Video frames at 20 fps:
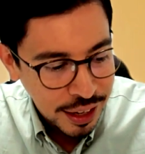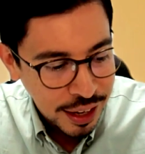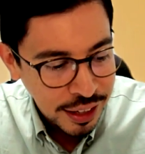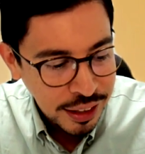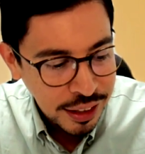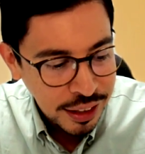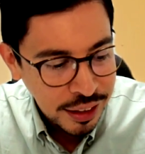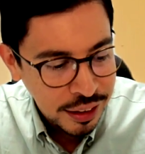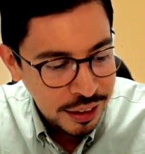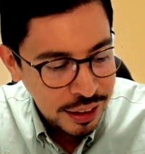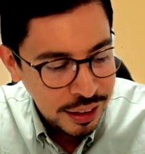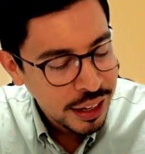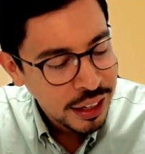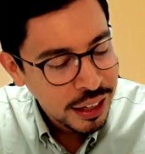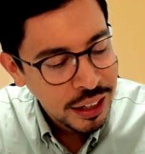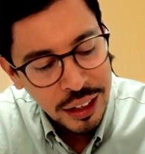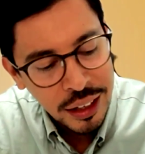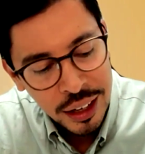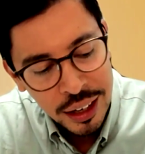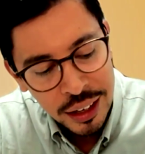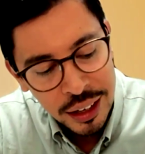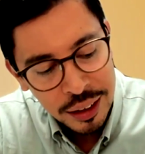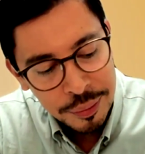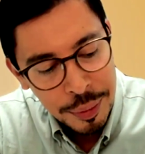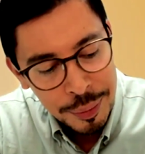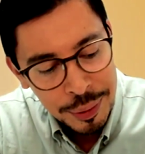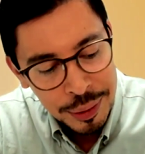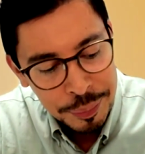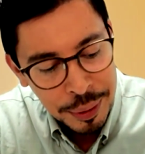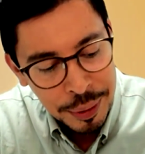any any uh,
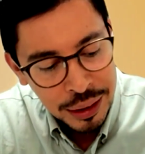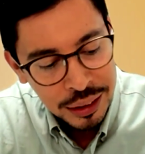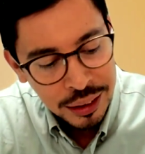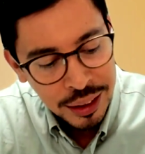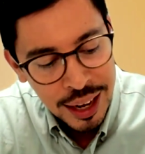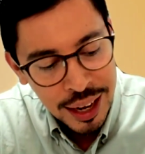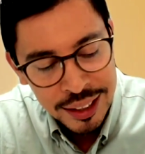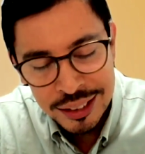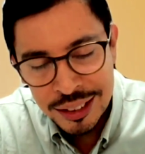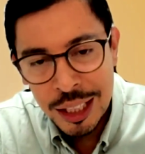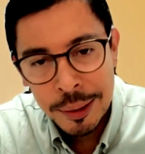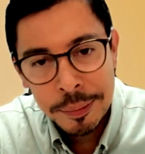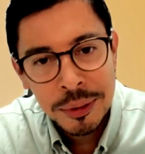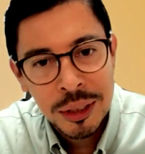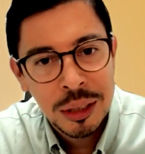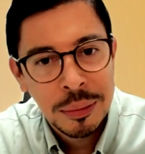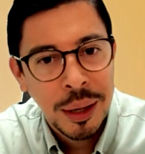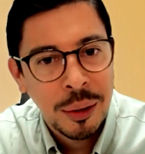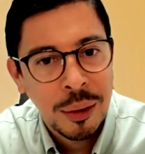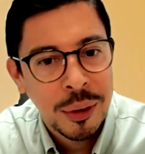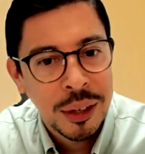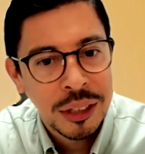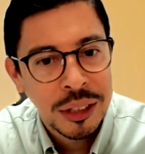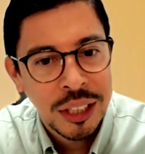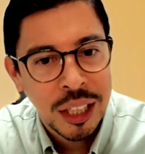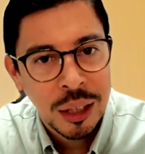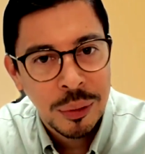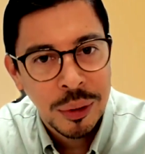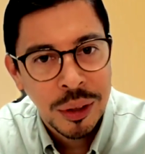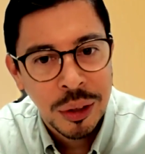maybe maybe last tips you might want to
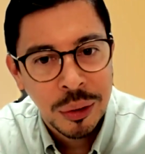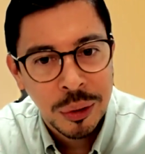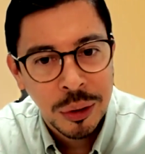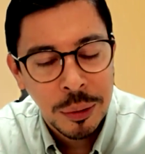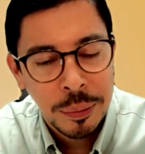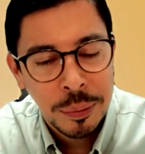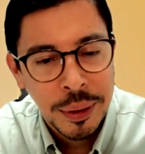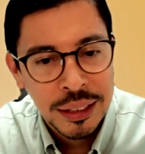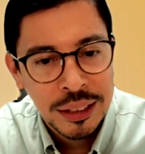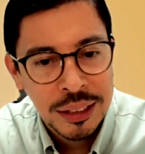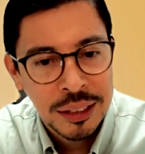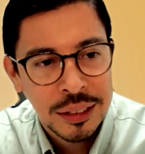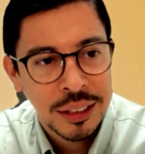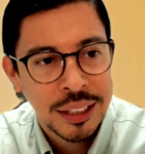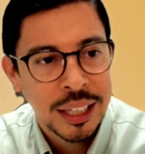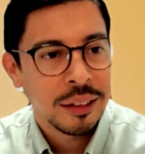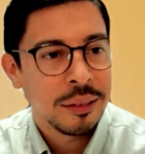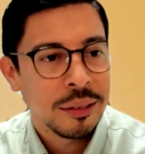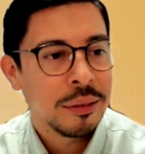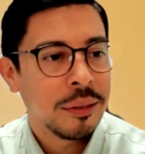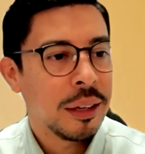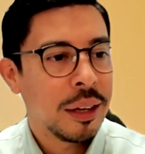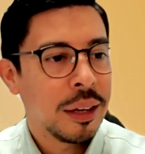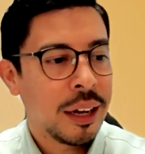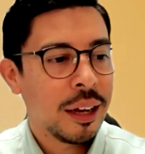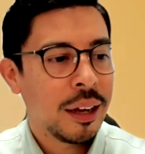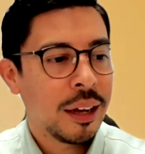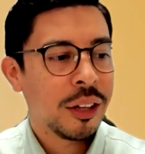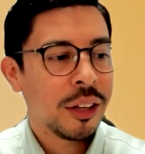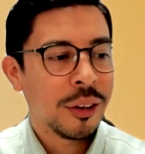share with the group as again uh,